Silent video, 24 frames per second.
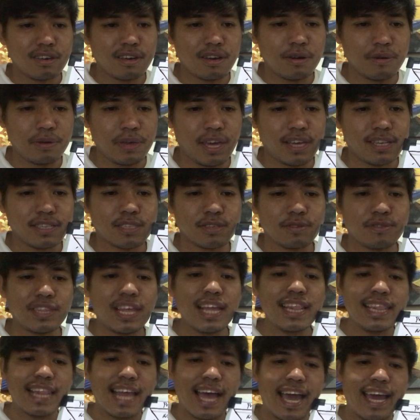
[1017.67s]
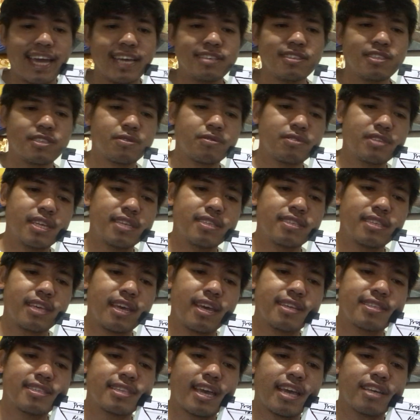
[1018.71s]
Okay, so the line, so this
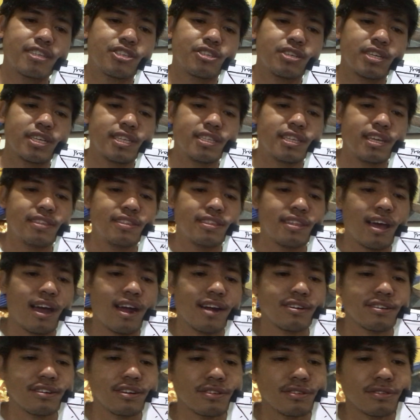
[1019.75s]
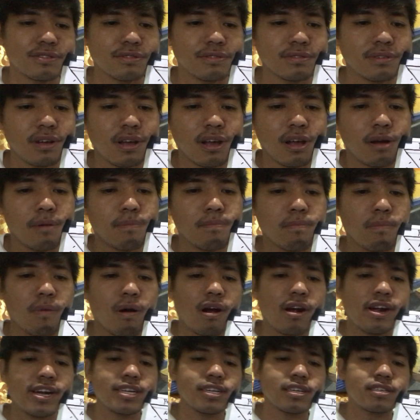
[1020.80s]
is actually the narrow
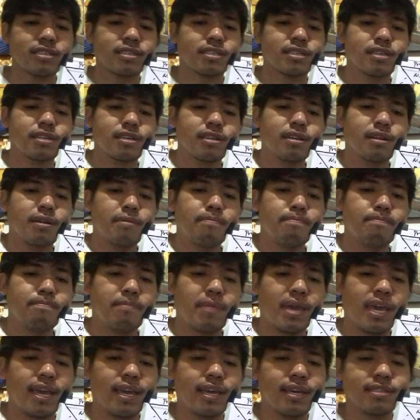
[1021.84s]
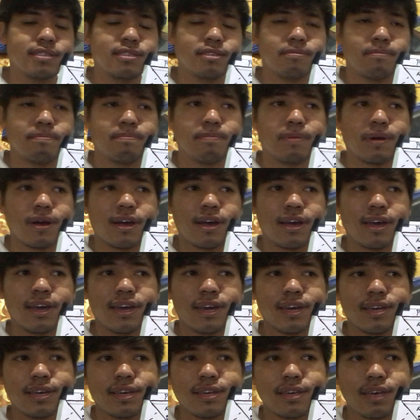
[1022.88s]
mark made
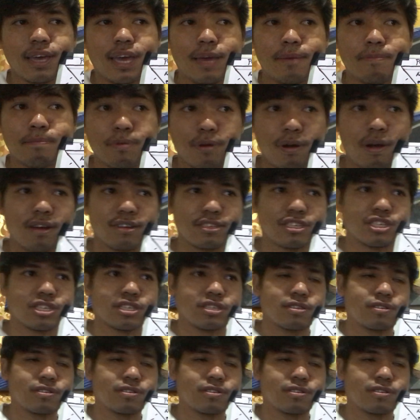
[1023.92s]
by a brush.